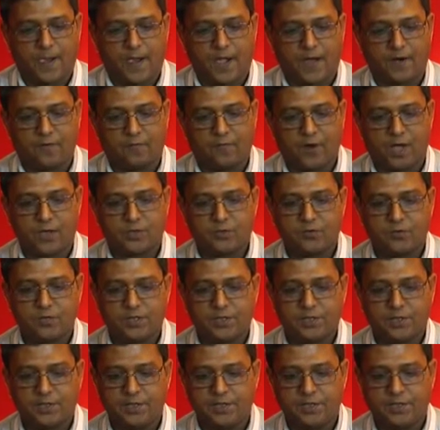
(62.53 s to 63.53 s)
And
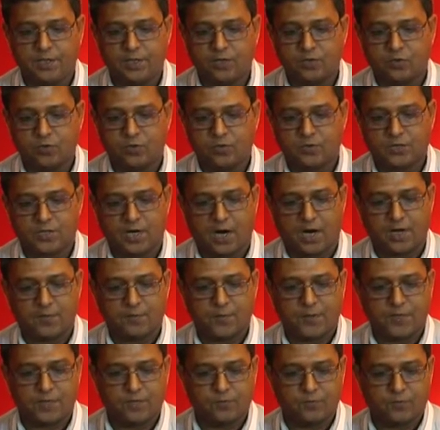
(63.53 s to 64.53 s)
fluctuating clinical course and
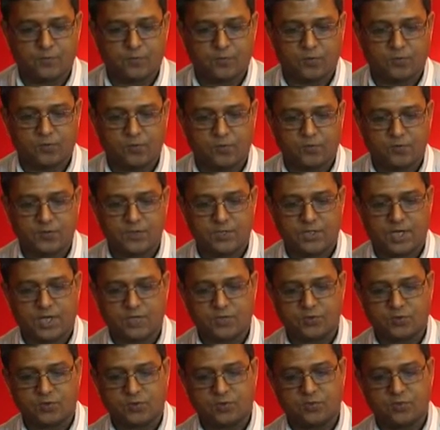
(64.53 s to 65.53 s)
unpredictable prognosis
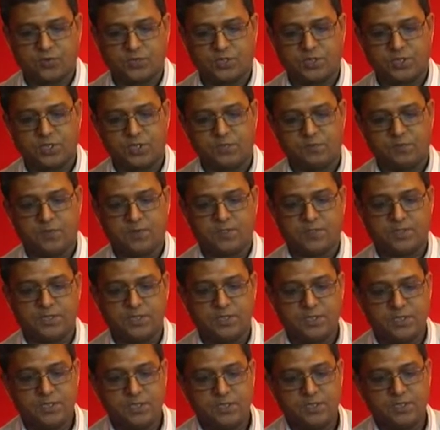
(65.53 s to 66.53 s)
associated with
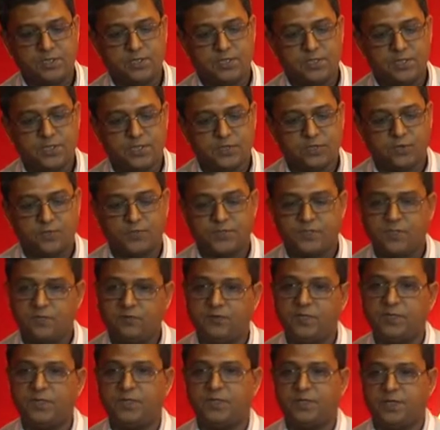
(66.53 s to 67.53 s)
60% increase in the risk of
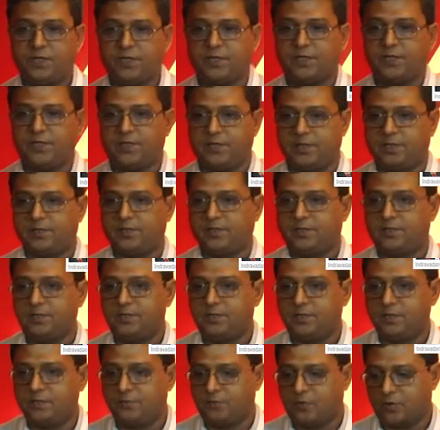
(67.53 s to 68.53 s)
CVD related. This
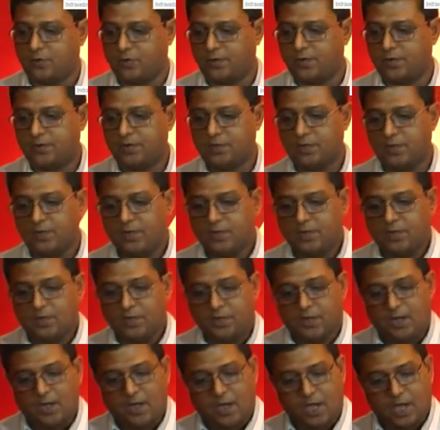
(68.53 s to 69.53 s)
is important.
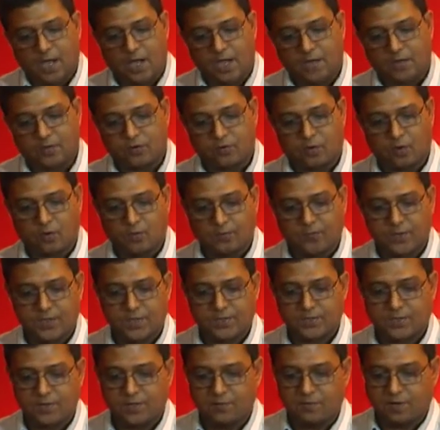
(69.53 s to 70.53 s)
And
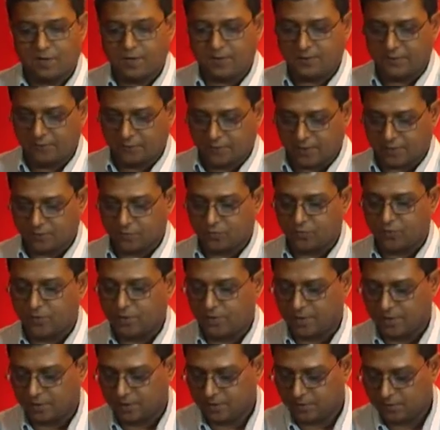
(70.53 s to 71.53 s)
complex and
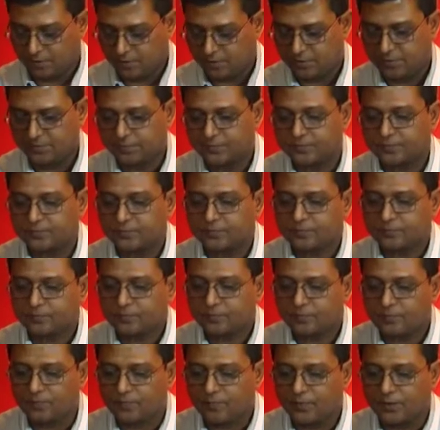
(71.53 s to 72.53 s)
multifactorial
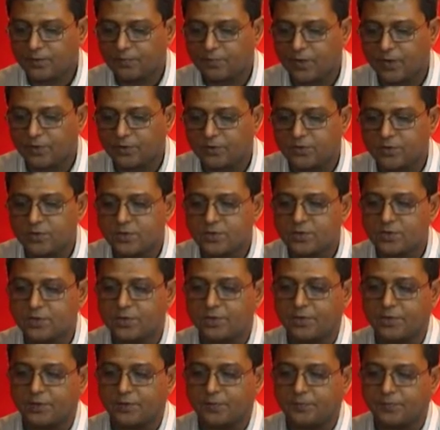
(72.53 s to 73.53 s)

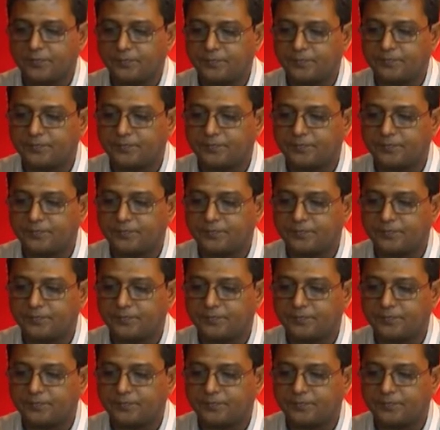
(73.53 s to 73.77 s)
pathogens.